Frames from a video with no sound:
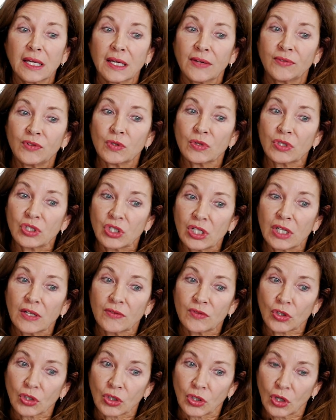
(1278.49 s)
If you
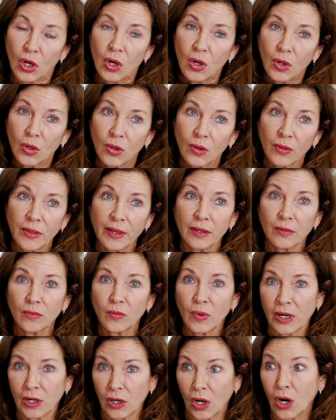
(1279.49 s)
achieve your goal,
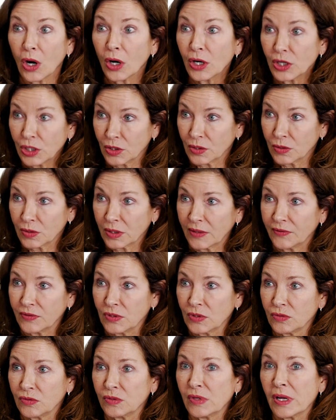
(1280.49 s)
then where are you
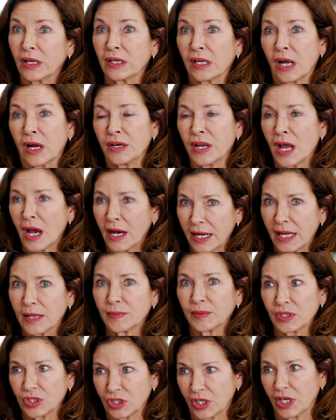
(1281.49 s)
if you are not
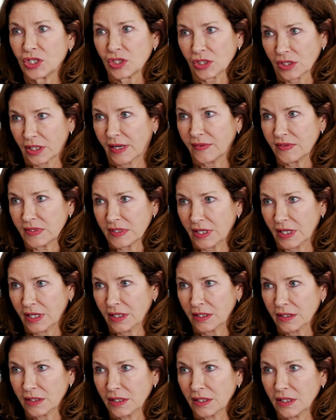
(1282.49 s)
able to change your
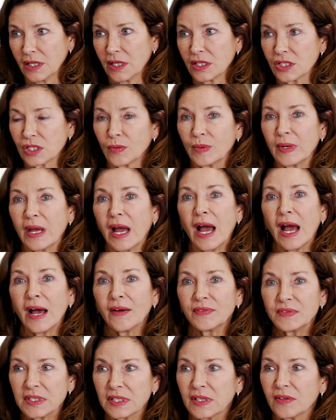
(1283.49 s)
lifestyle? So we
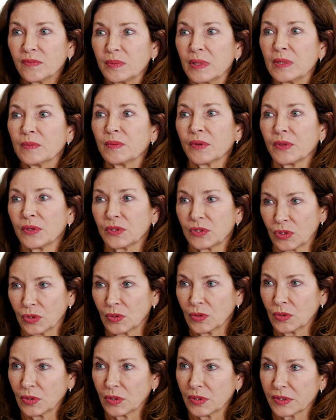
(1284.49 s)
have to give people the
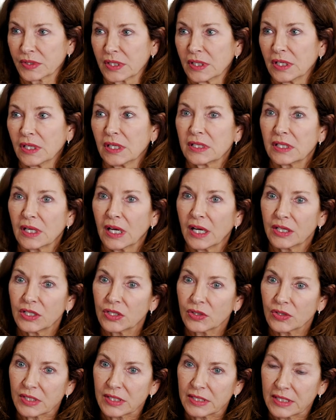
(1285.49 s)
tools to
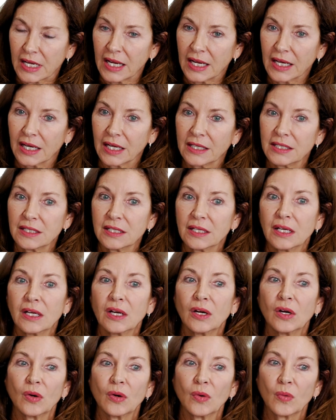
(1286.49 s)
understand
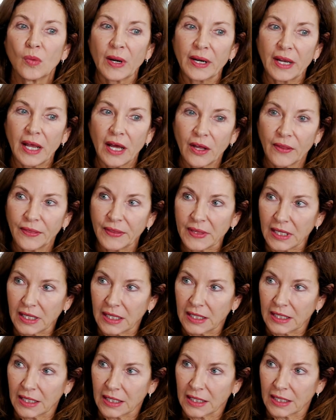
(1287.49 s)
what healthy
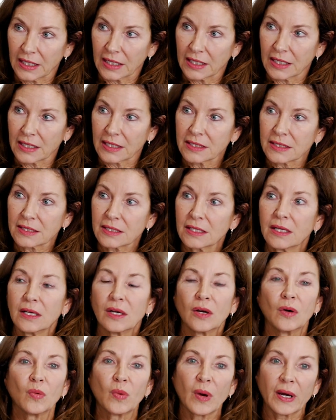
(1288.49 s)
eating is,
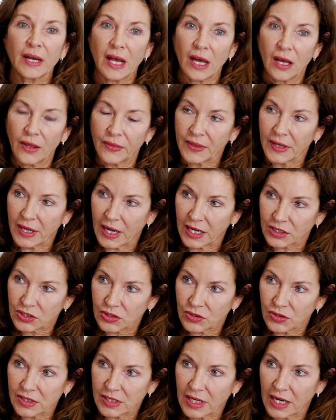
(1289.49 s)
what healthy
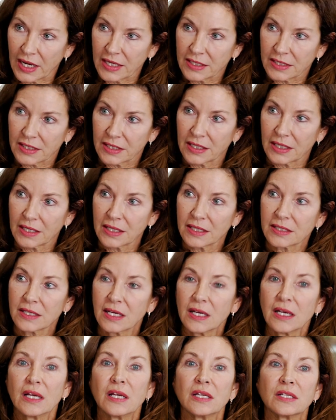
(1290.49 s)
exercise is,
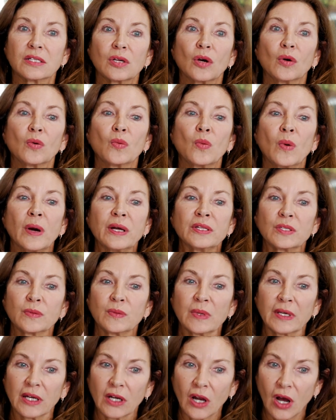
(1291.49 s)
so once
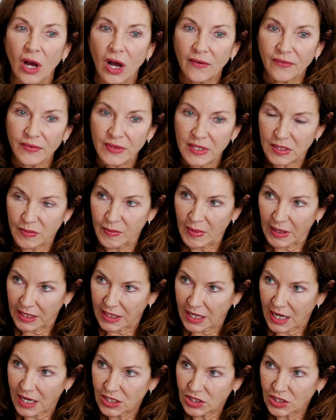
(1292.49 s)
we get off these
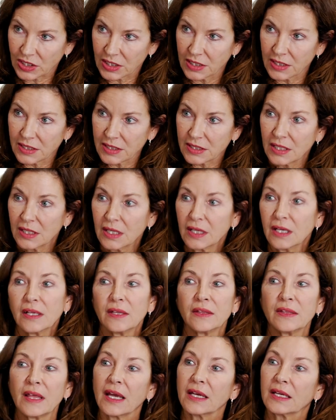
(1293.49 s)
medications,
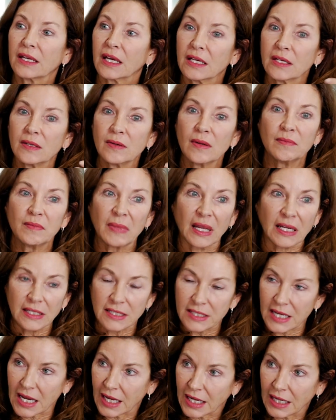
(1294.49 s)
they can
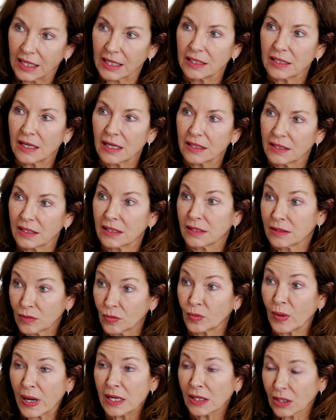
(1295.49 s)
maintain
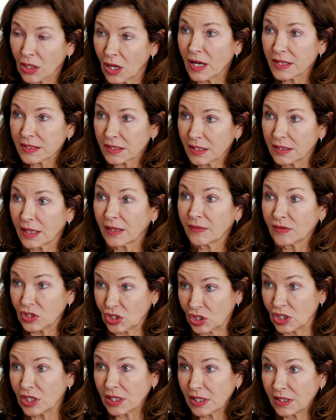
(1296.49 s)
the weight loss that they've
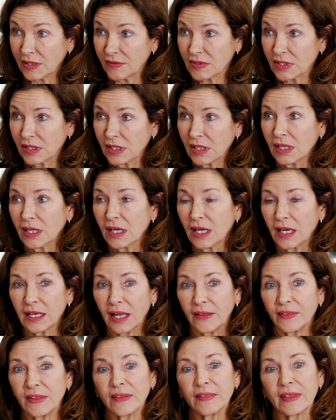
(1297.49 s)
achieved.
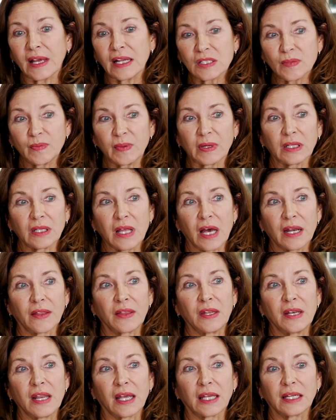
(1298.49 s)
And I think that's been a lot
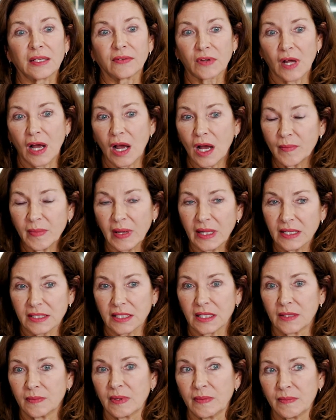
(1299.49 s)
of the negative
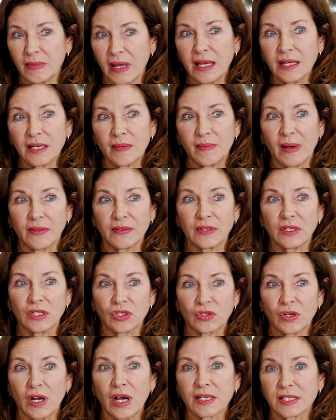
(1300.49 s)
comments that have been made about
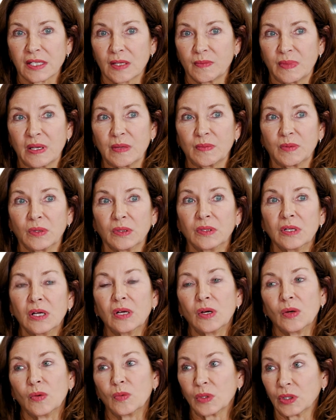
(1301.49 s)
these drugs, that people
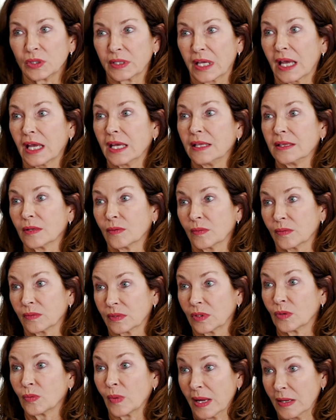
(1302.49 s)
will gain
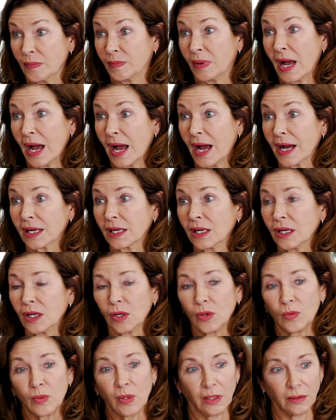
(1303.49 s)
the weight back.
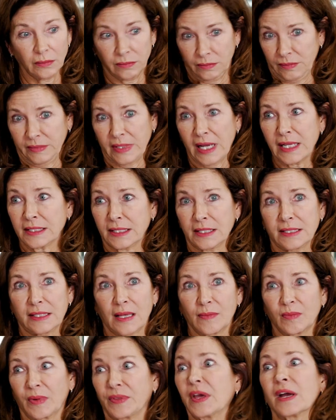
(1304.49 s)
Well, that's the
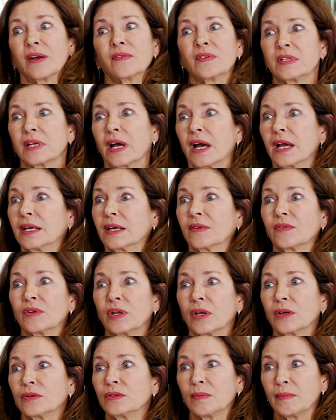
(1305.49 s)
same with every diet ever
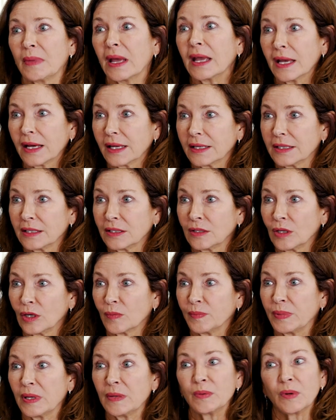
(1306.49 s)
known to man. You
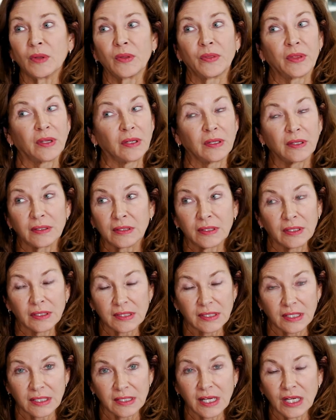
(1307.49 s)
know, people, the
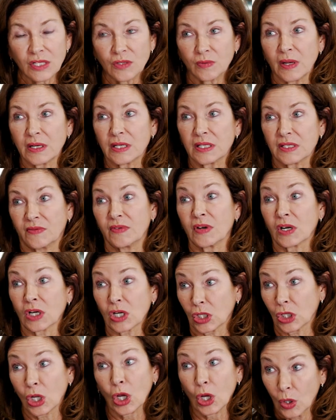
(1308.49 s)
success rate is
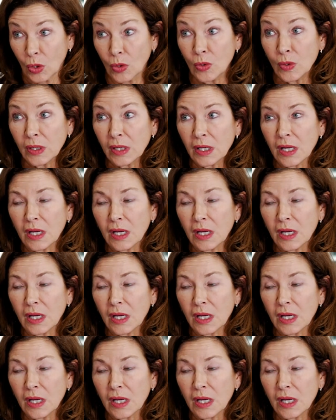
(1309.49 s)
very low.